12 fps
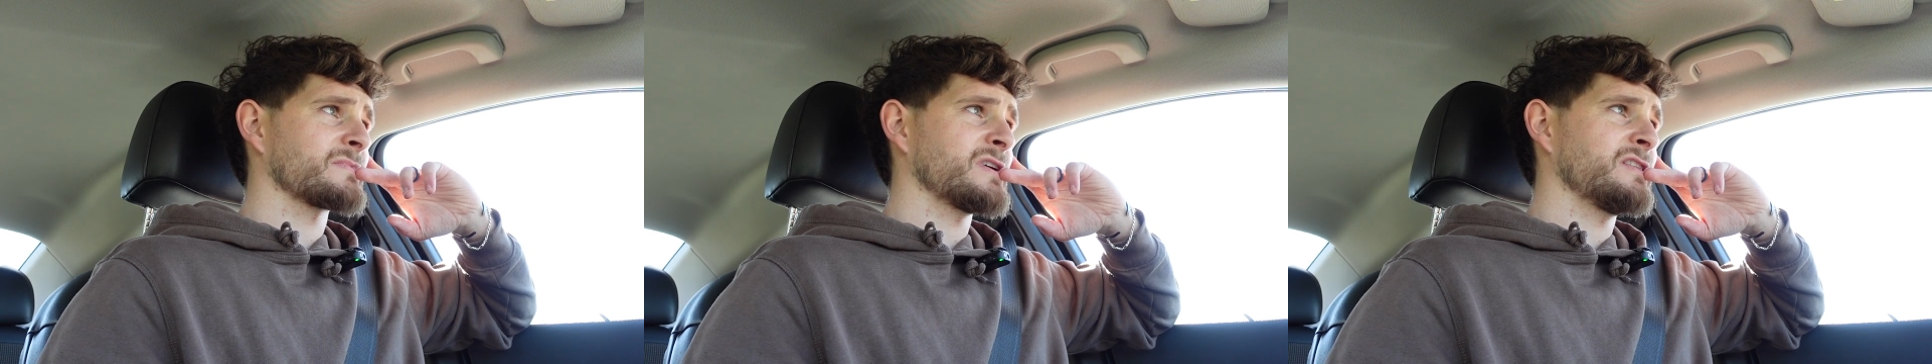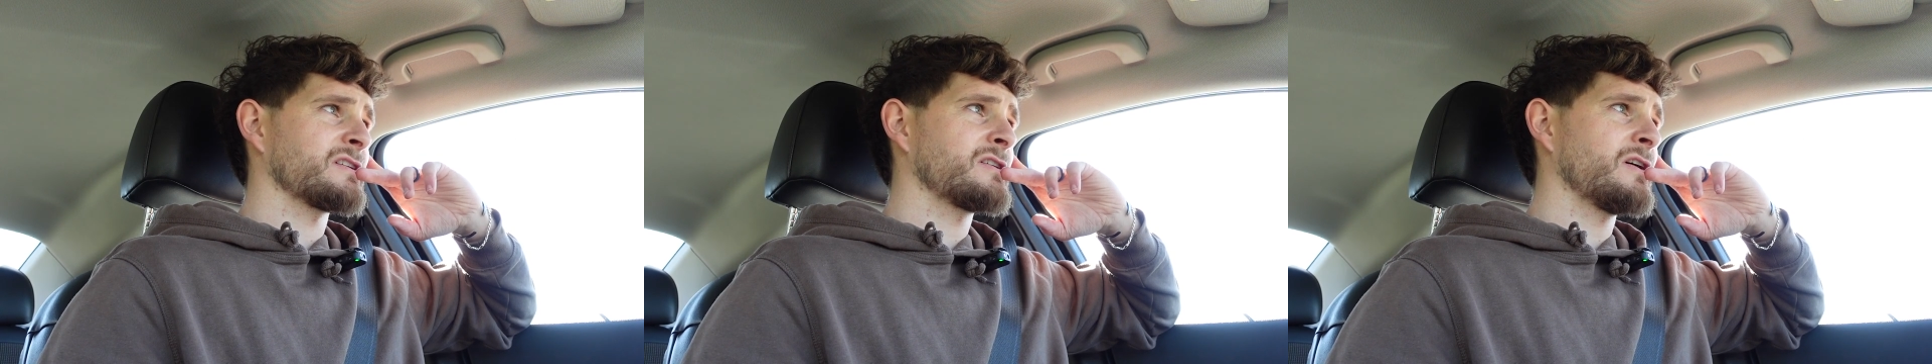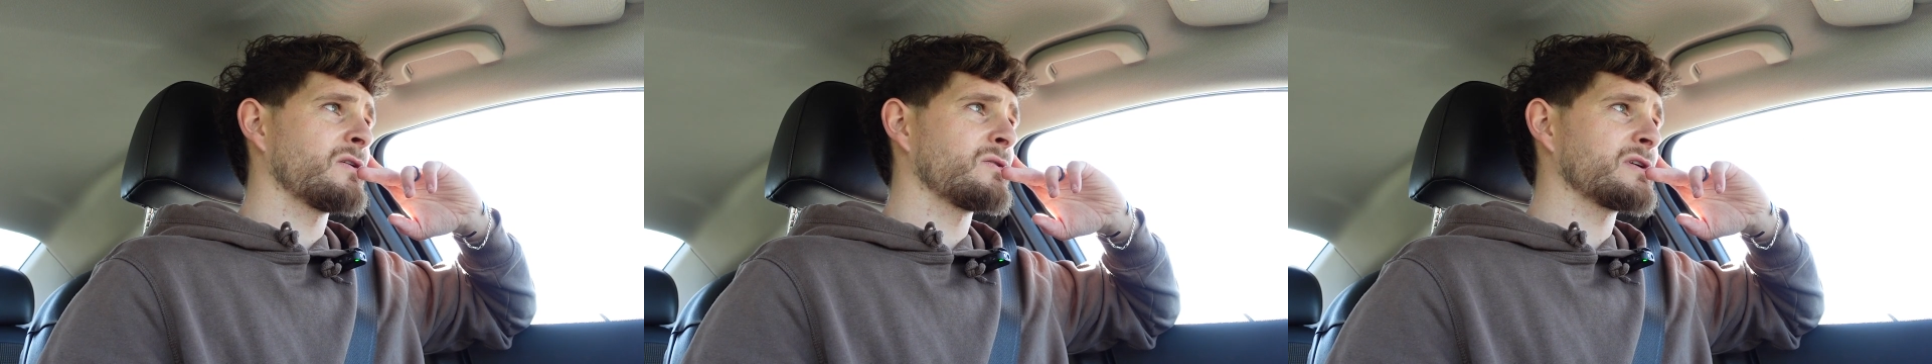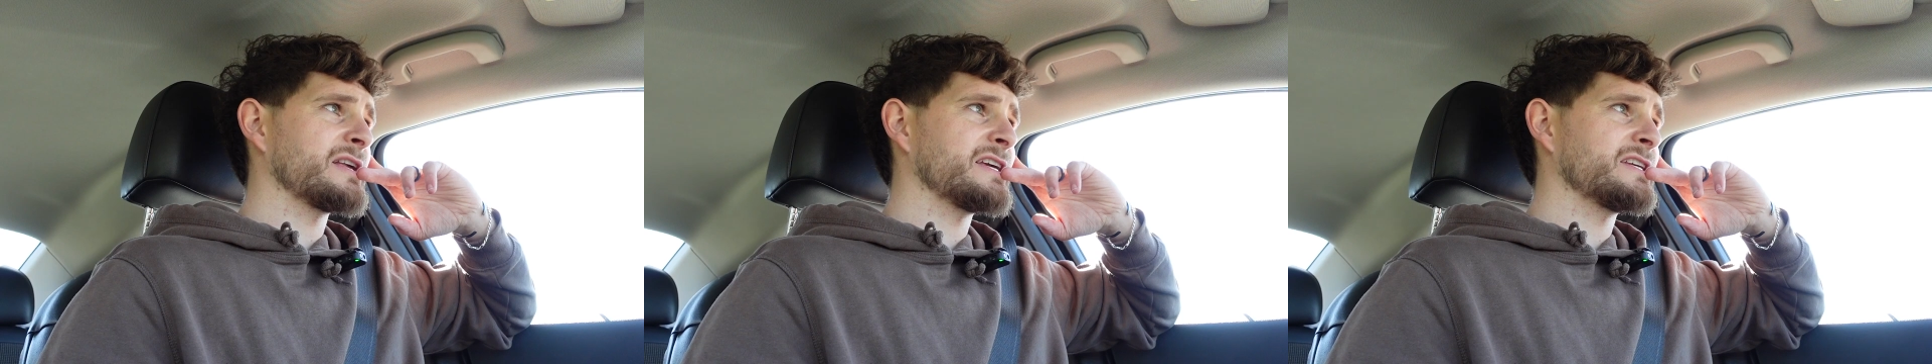And the
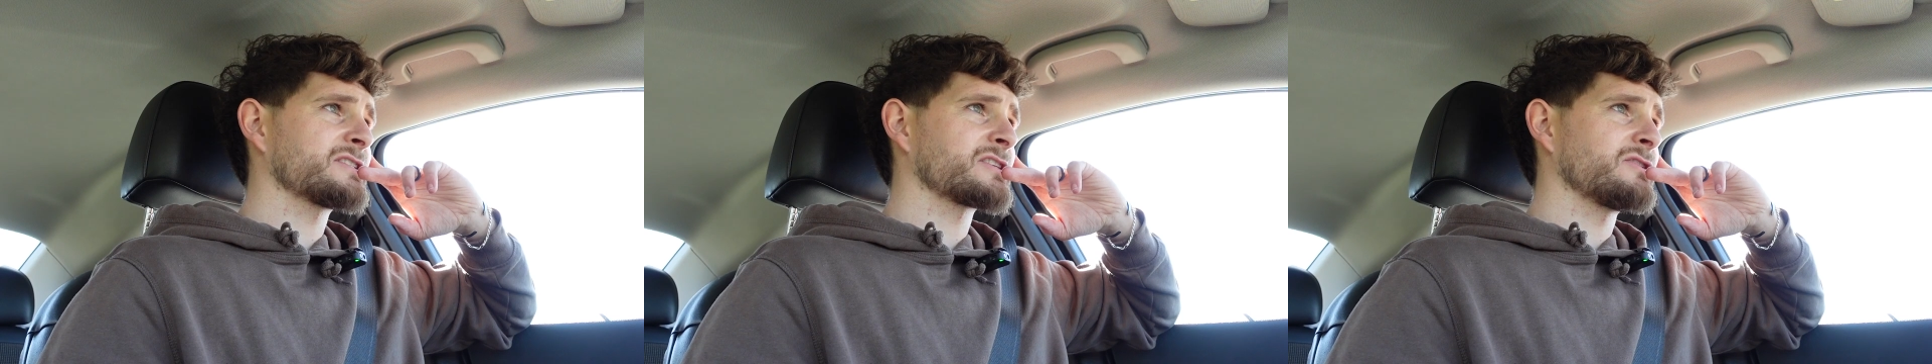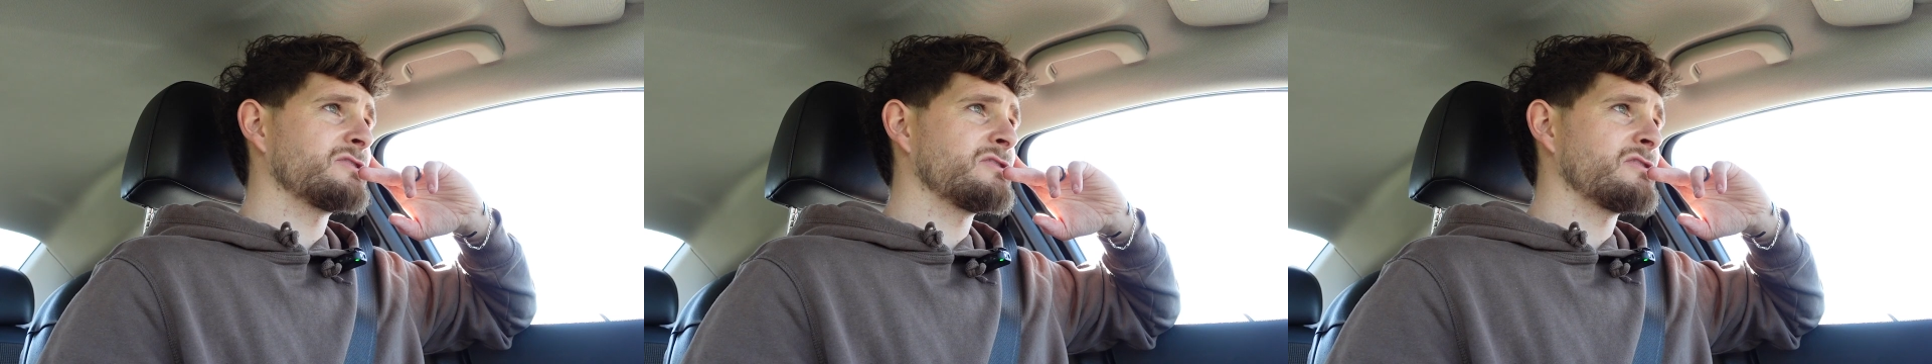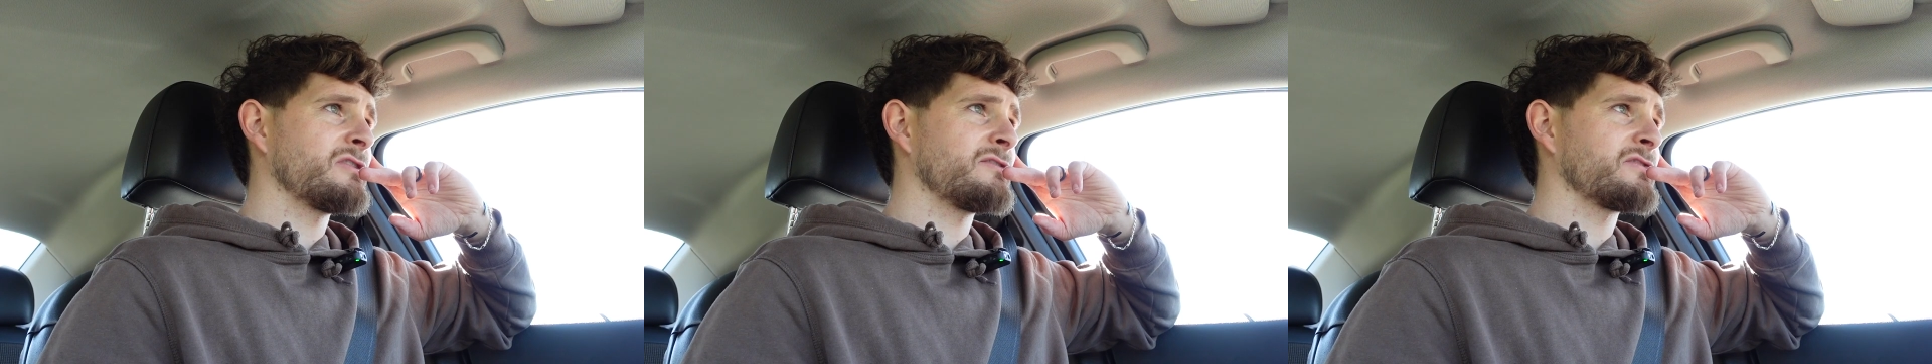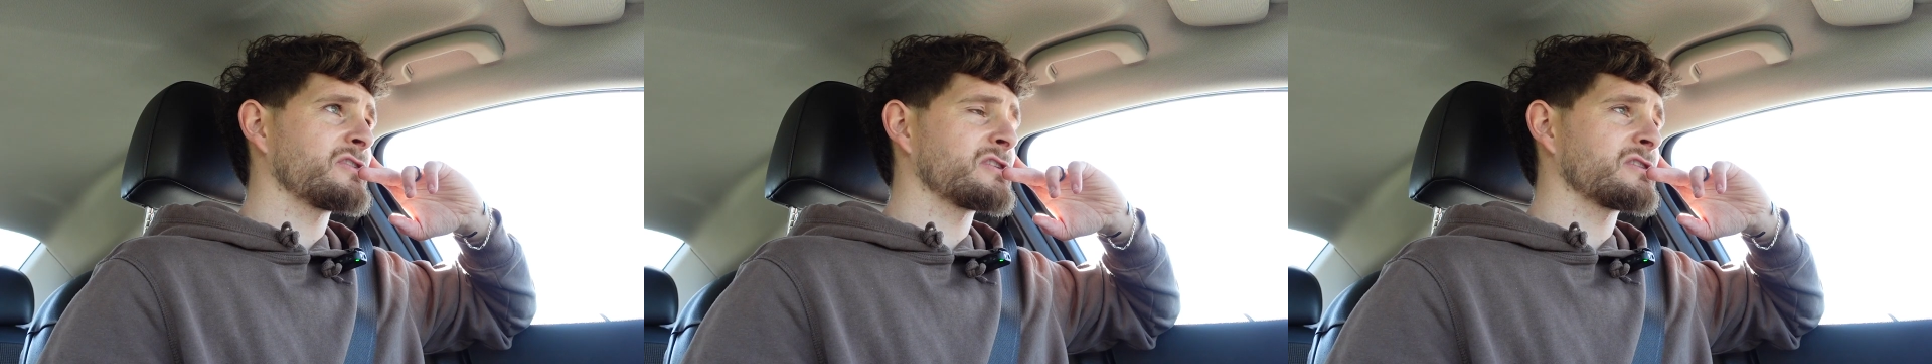goal is to
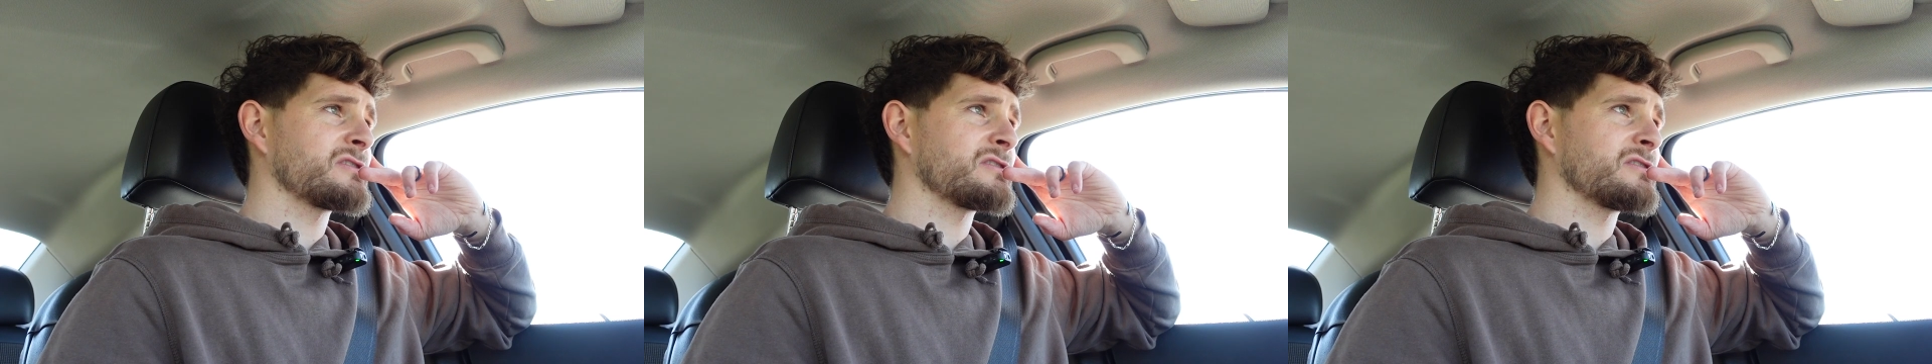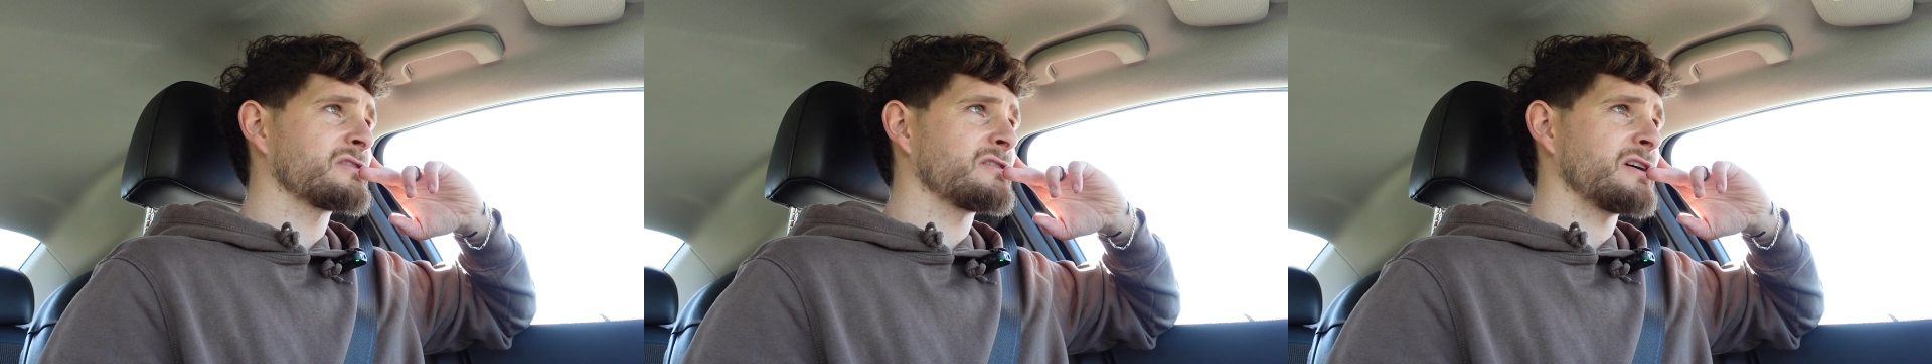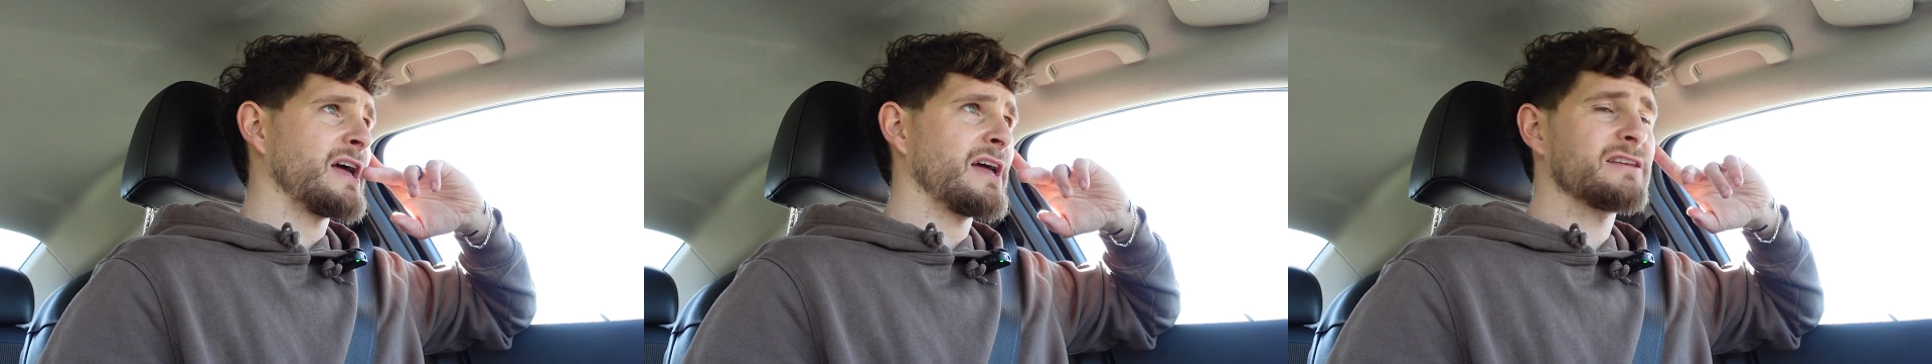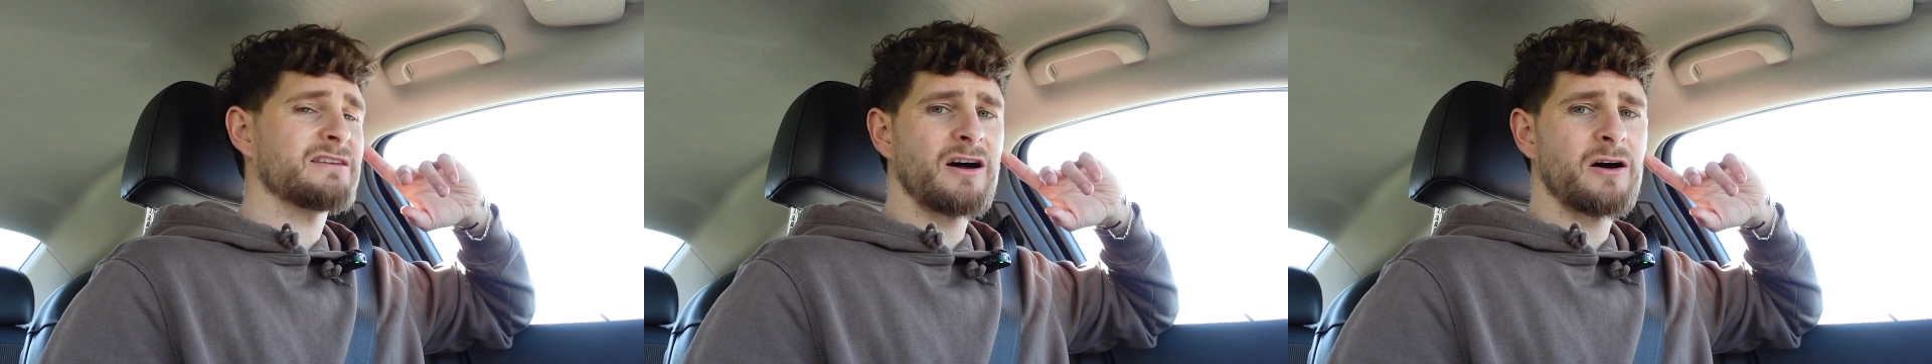never
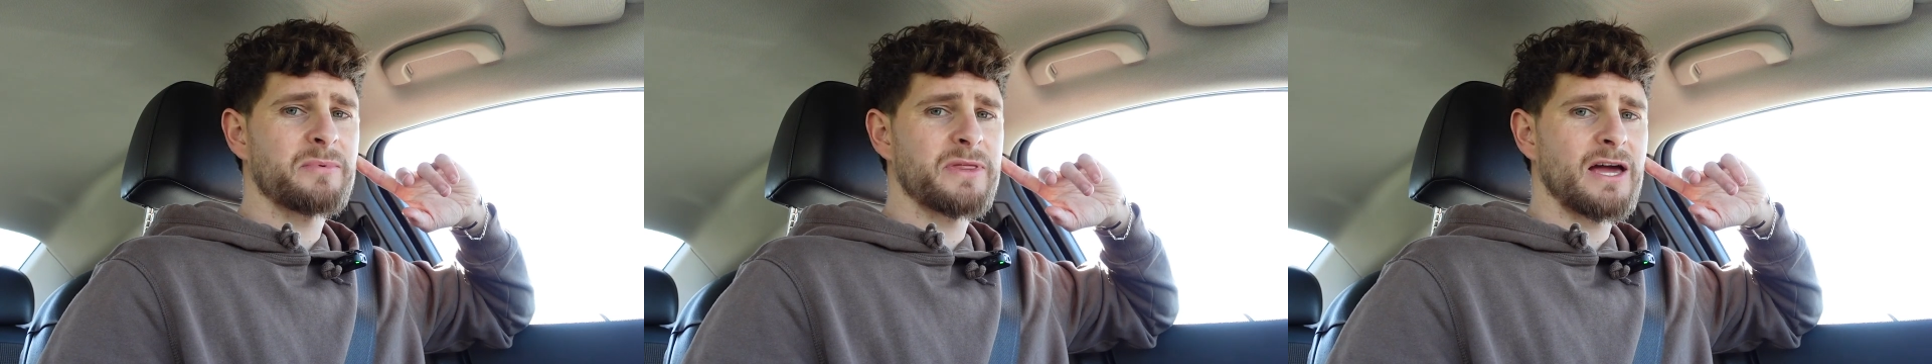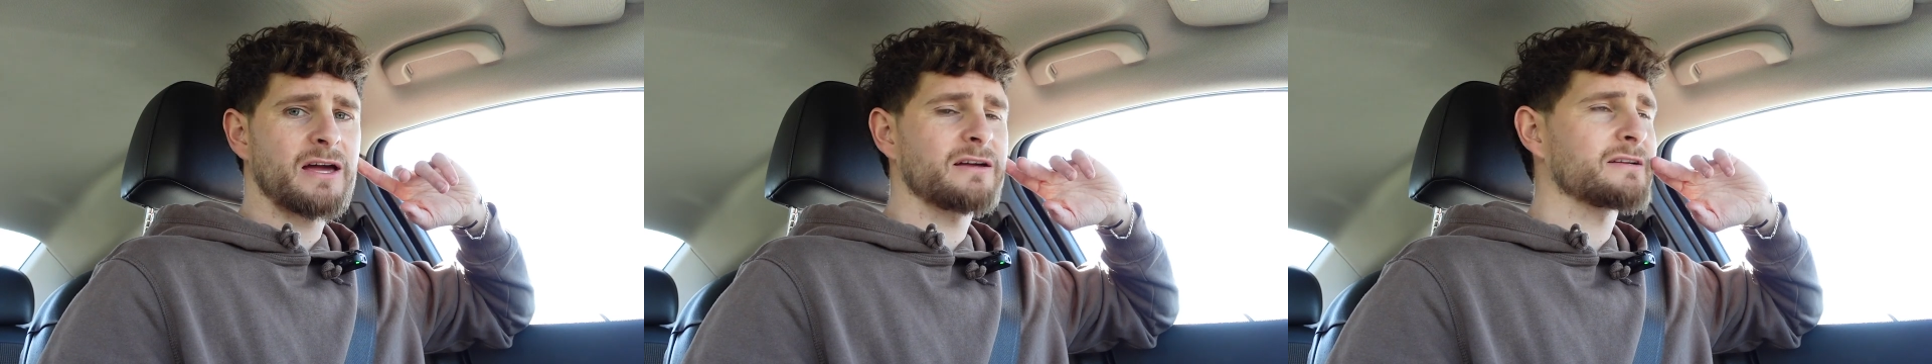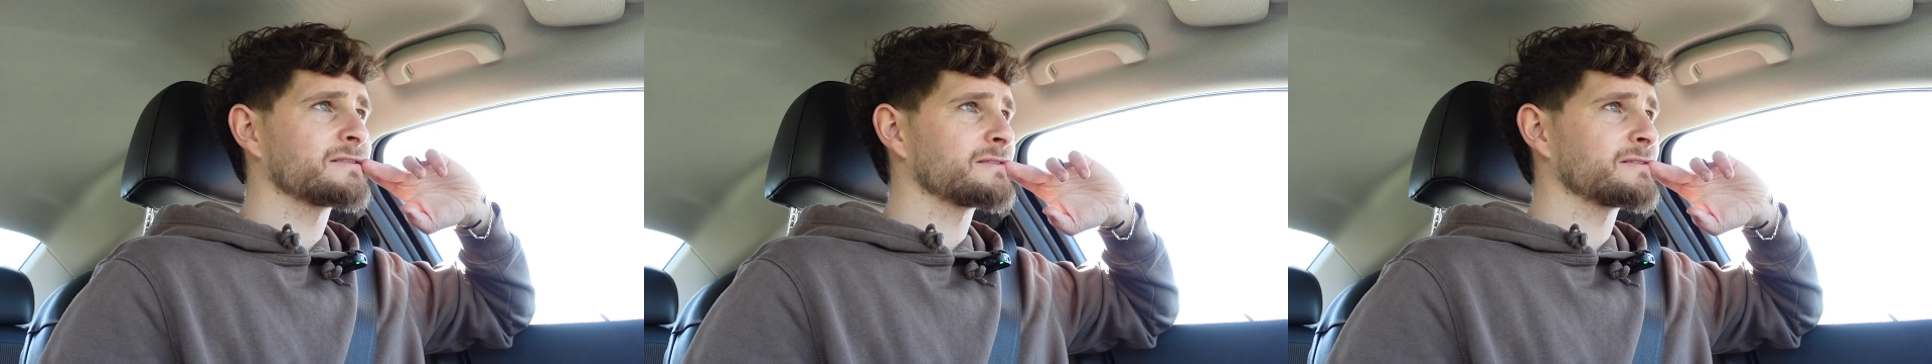end up there.